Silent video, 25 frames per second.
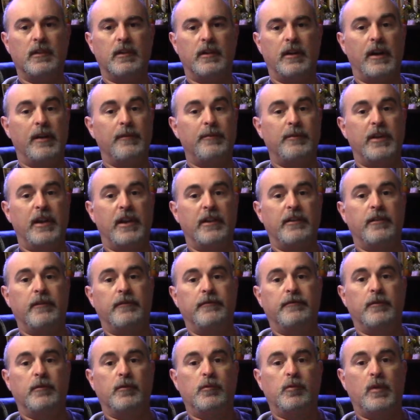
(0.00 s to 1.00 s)
I'm Daniel
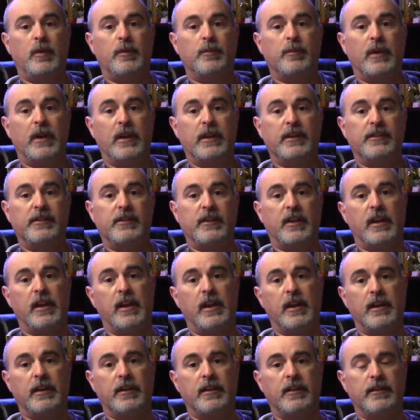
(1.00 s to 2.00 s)
from Twin Bytes,
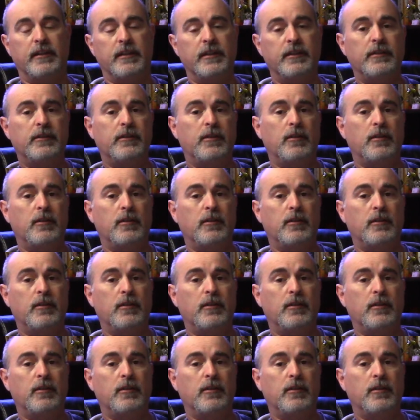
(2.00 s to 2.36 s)
and in this